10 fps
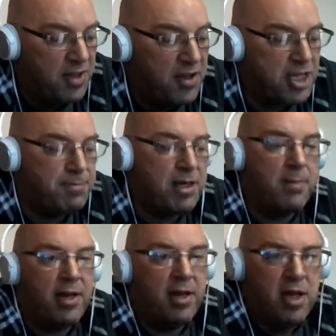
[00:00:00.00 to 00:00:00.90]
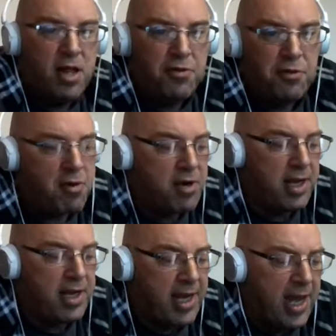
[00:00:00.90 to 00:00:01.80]
thus becoming the
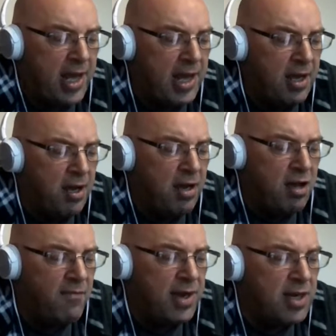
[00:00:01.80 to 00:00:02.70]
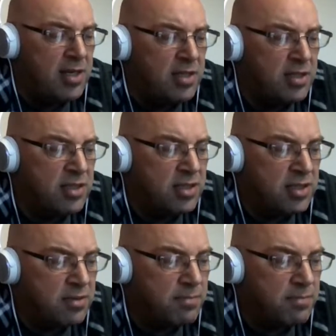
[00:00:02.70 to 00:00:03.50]
King of England.